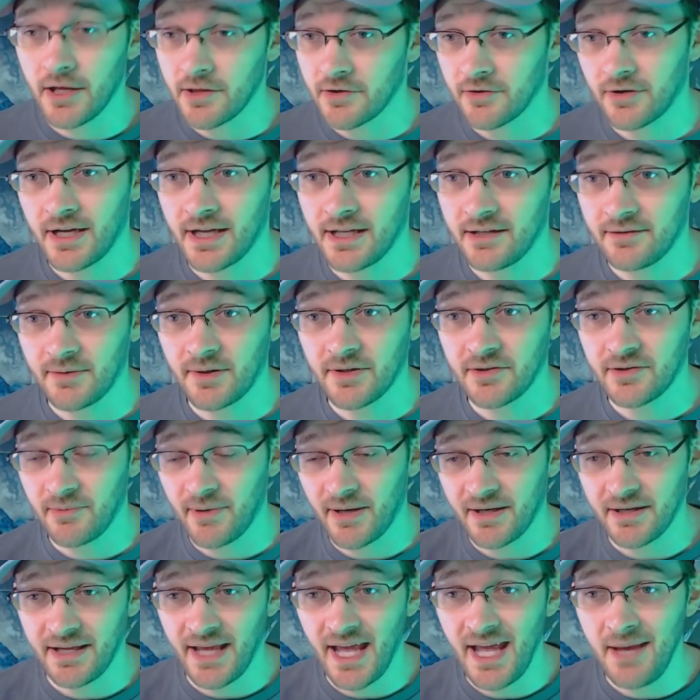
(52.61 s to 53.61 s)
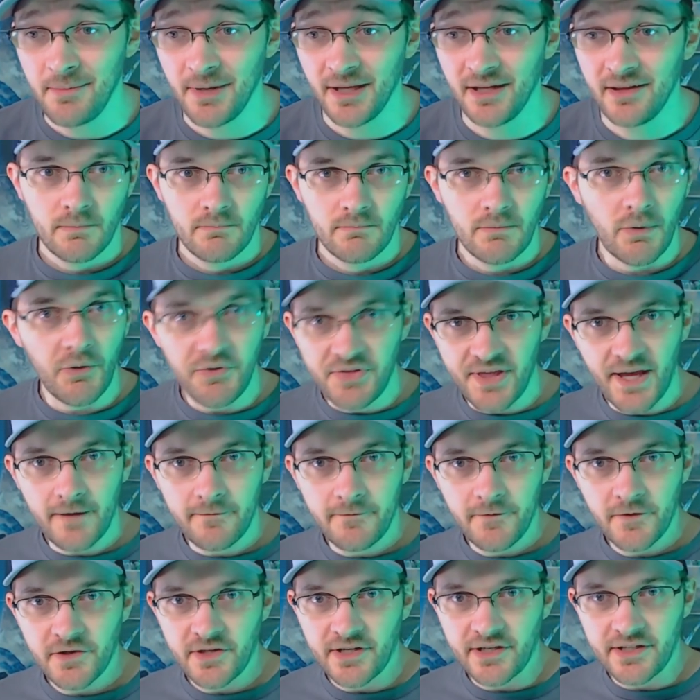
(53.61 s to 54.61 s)
other kinds of parts about gaming. But
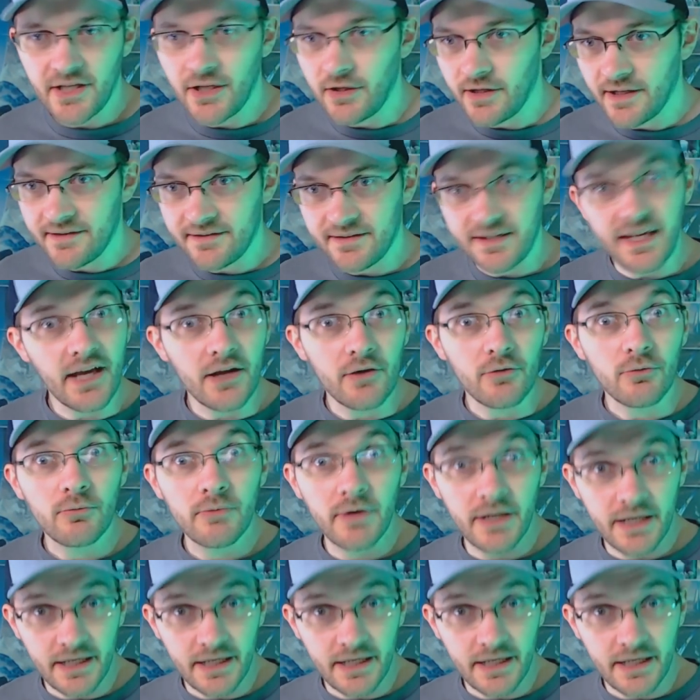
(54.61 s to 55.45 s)
without further ado, let's get right